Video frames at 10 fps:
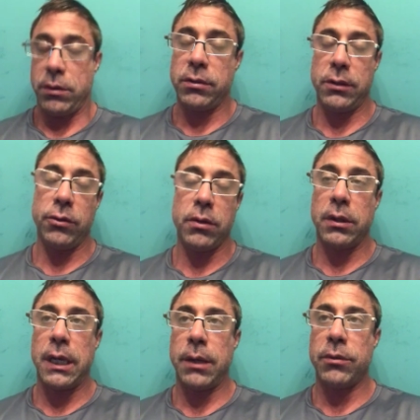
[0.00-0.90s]

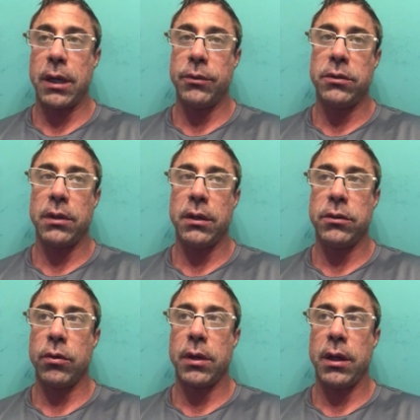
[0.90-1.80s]
Centrino Labs I would say
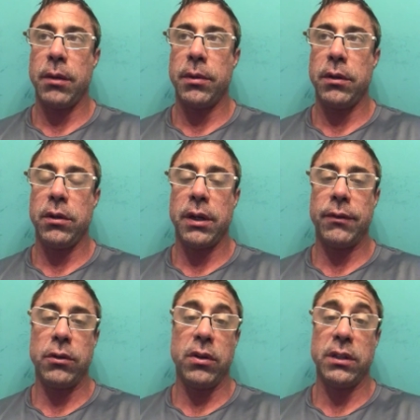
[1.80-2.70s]
is okay, but you're gonna
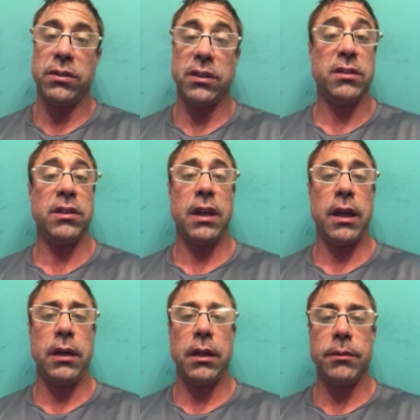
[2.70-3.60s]
have to do like 60
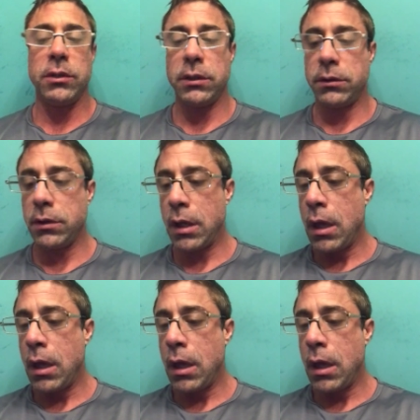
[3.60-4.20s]
to 80 mgs.